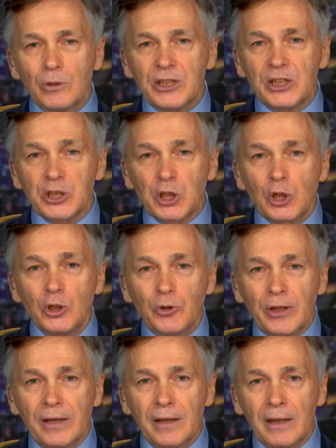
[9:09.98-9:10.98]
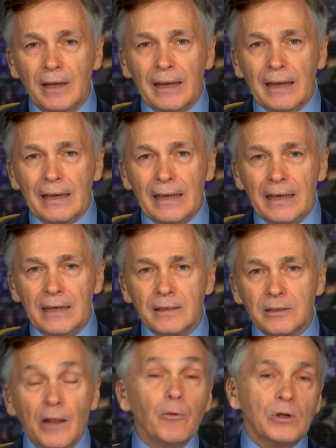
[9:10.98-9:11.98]
that was excluded
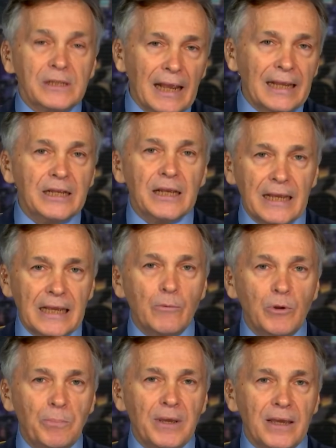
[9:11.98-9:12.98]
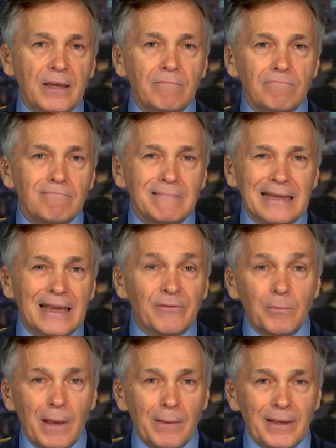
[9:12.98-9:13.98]
is in other words he, he would be
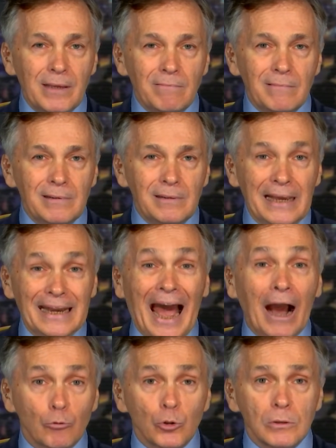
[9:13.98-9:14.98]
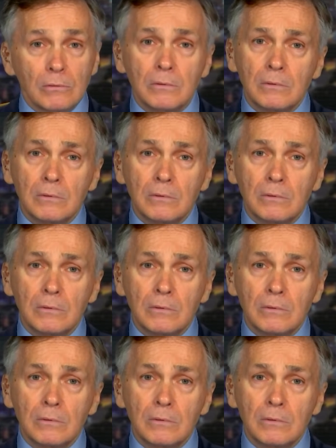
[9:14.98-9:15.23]
given maybe an out